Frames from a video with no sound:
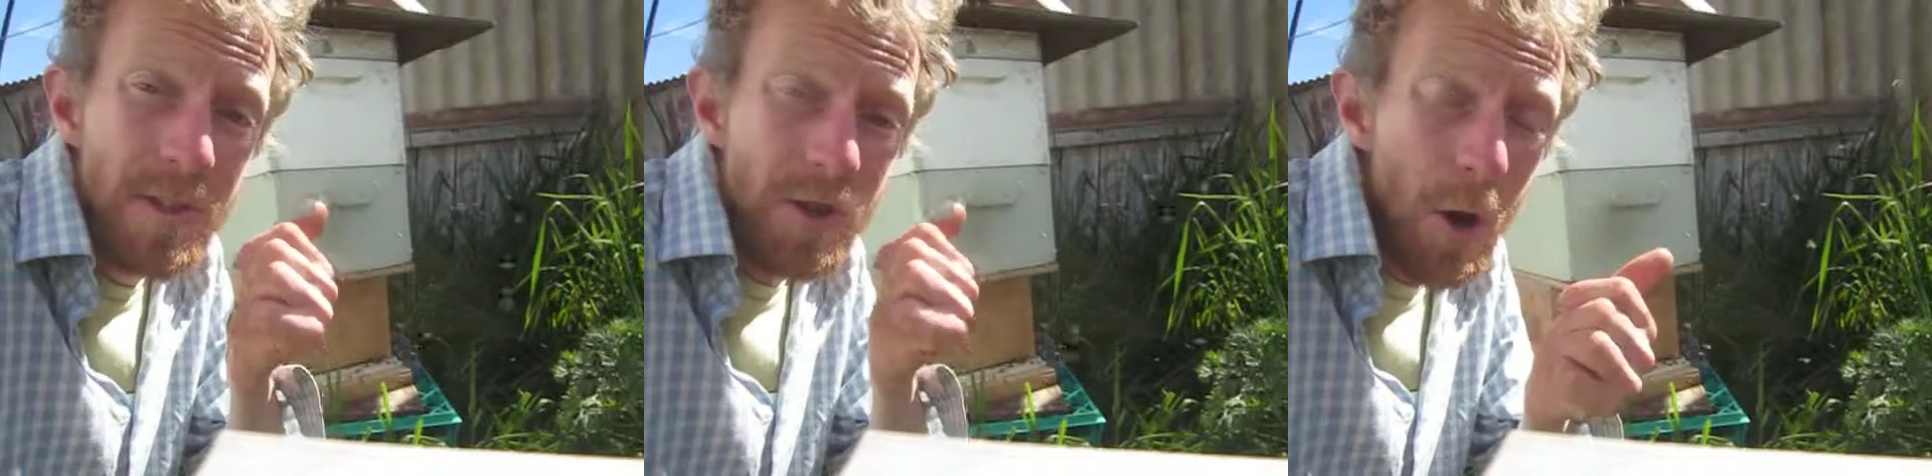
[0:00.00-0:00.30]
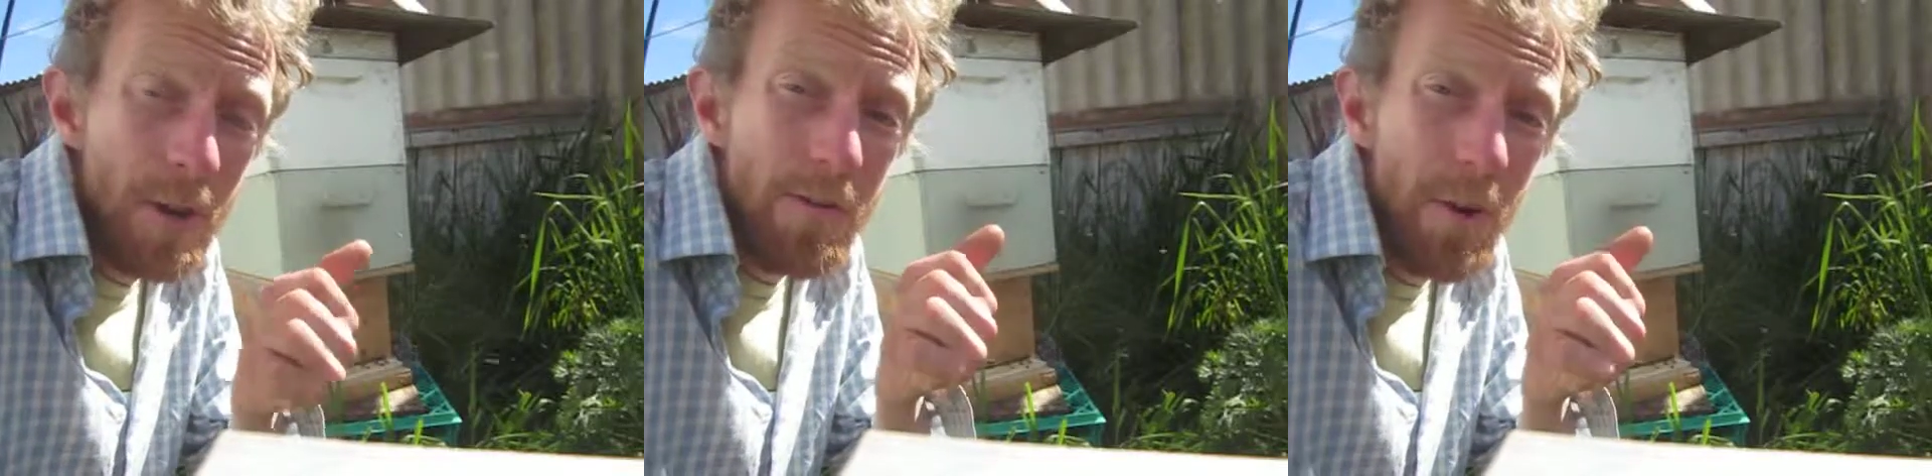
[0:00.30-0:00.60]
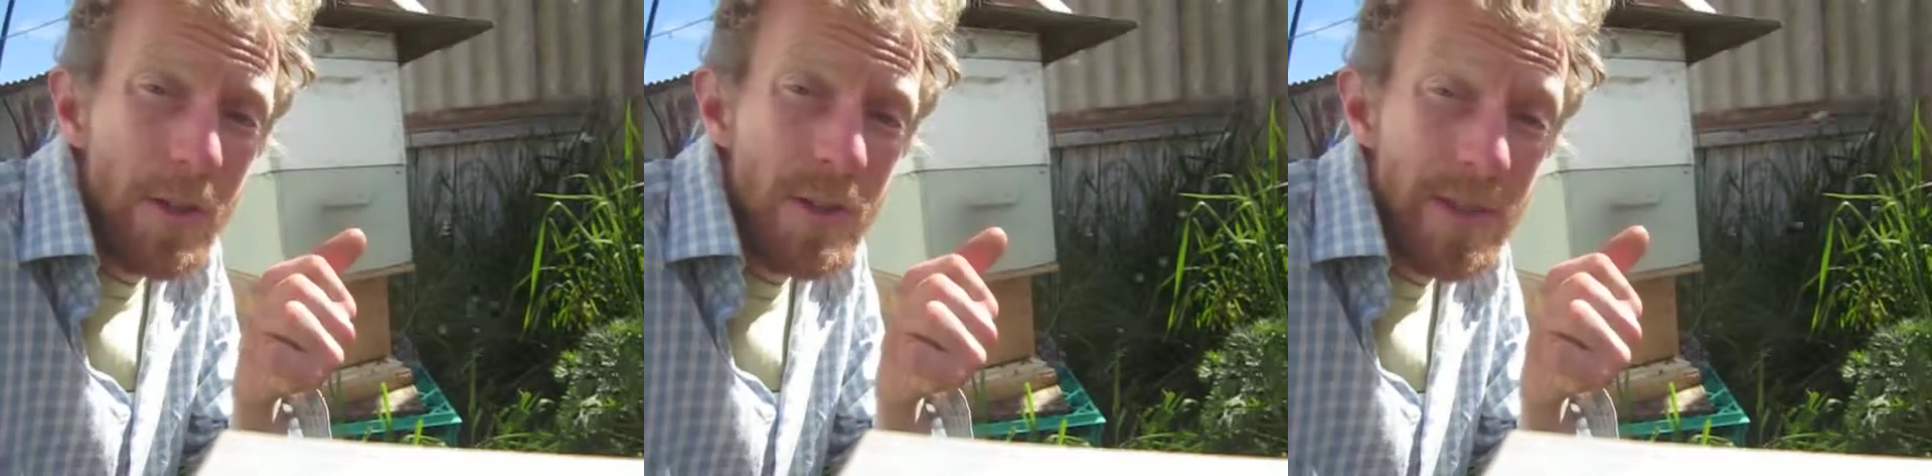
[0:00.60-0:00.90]
totally
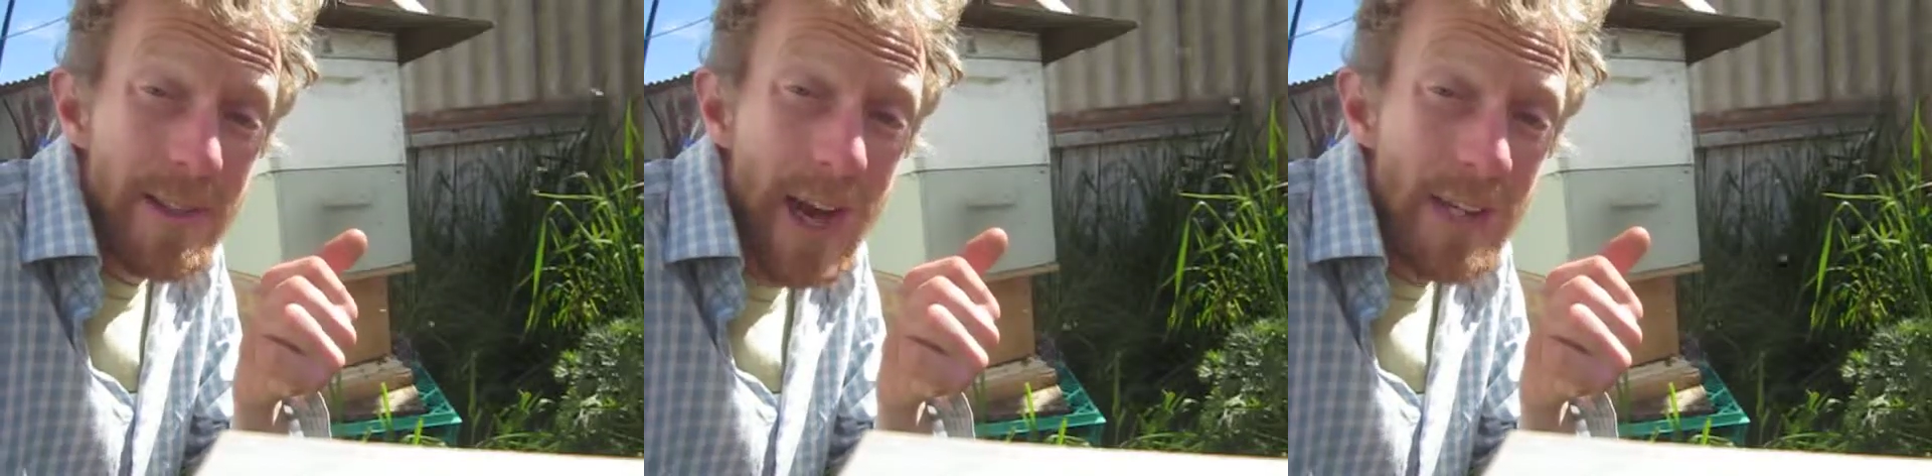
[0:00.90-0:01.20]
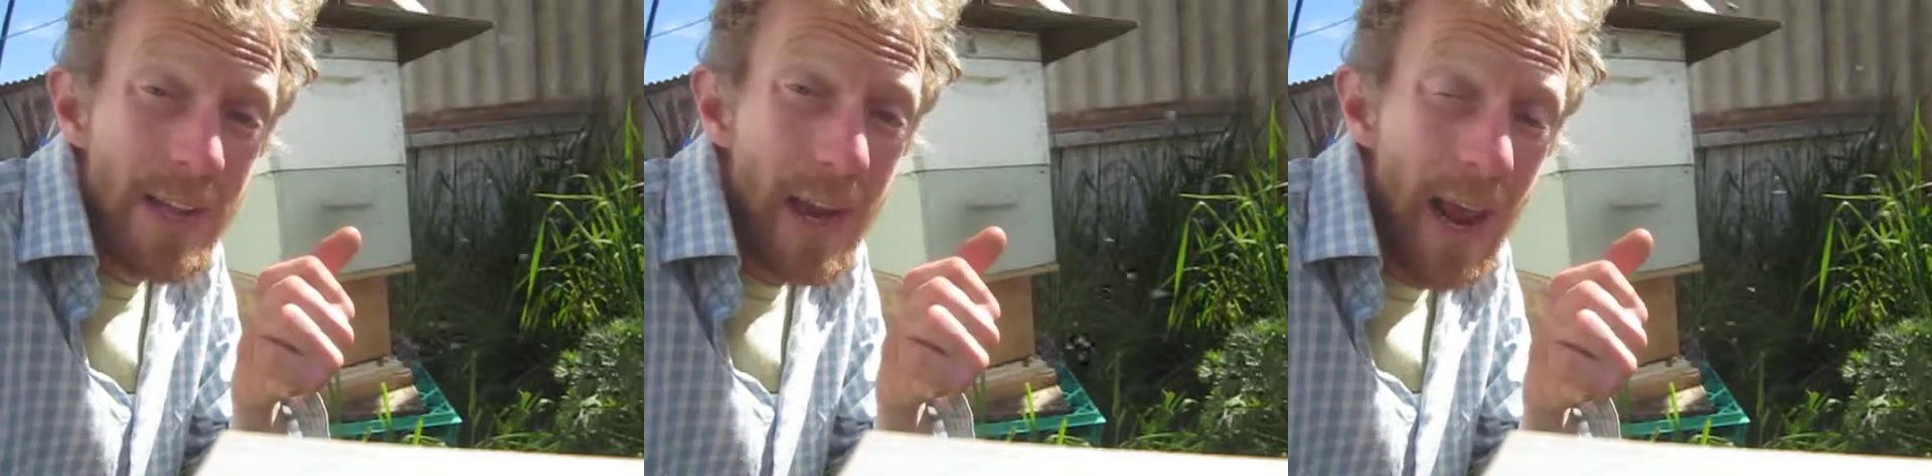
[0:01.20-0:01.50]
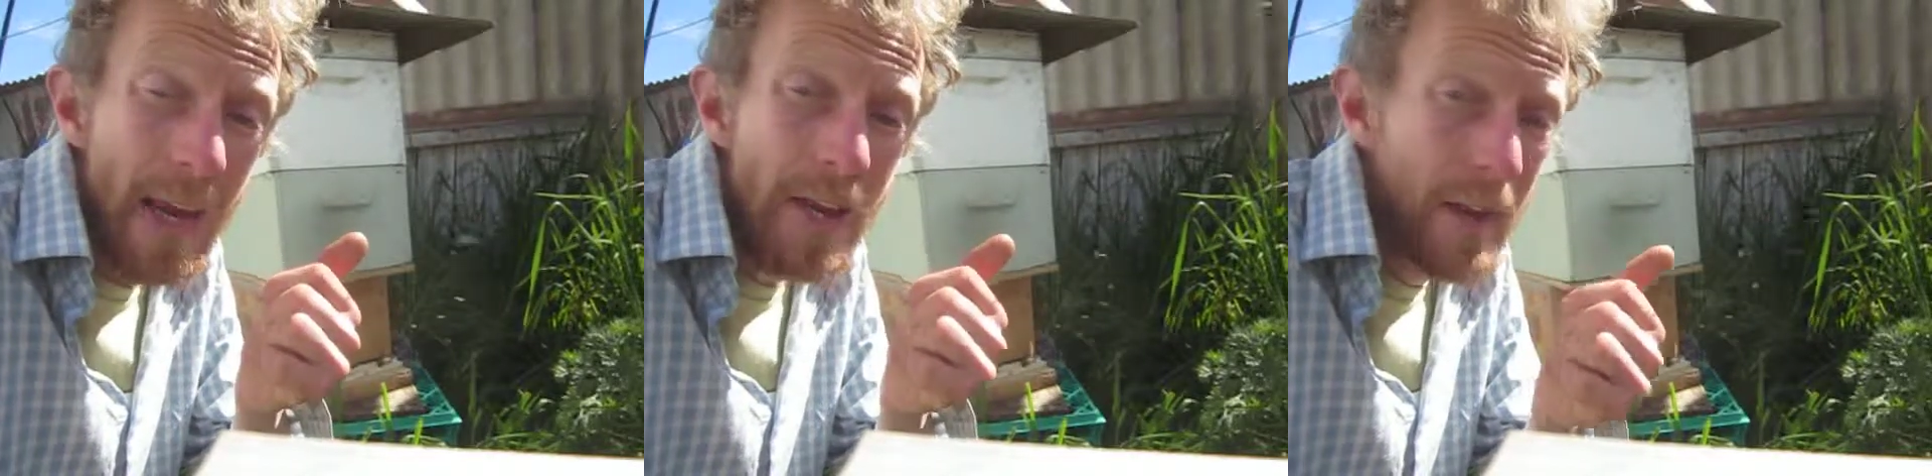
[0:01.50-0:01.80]
focused on the task at
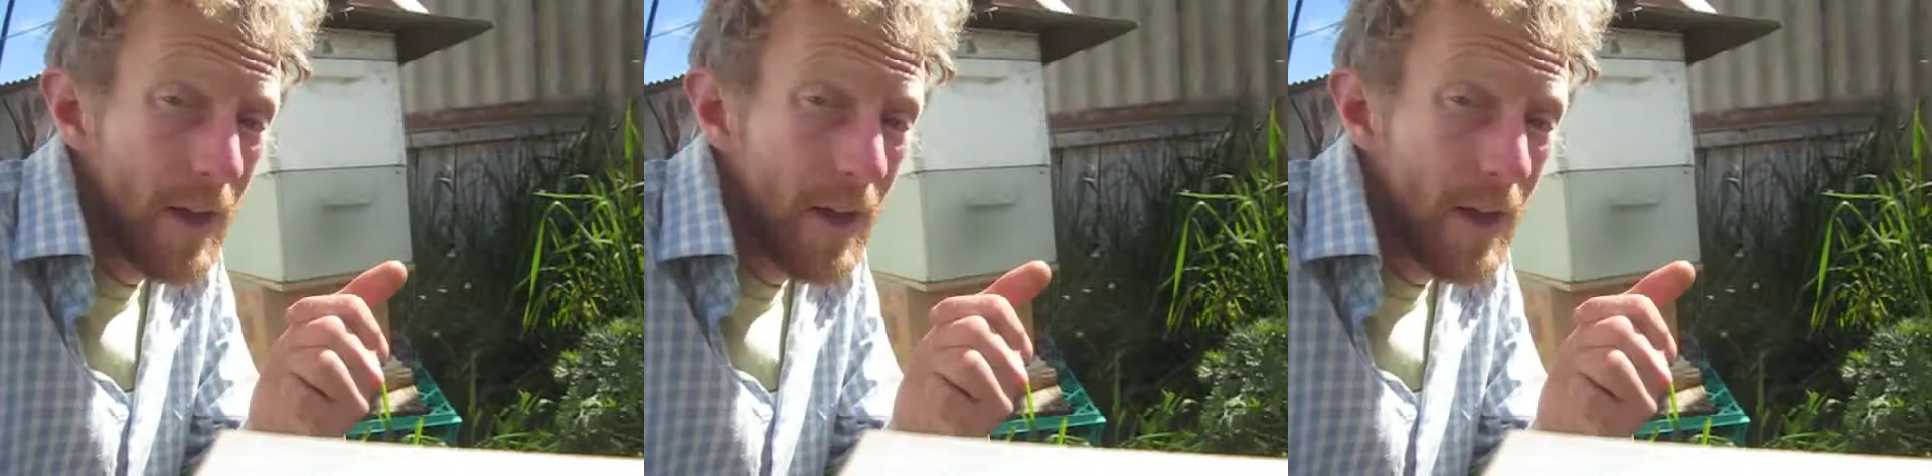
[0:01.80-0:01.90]
hand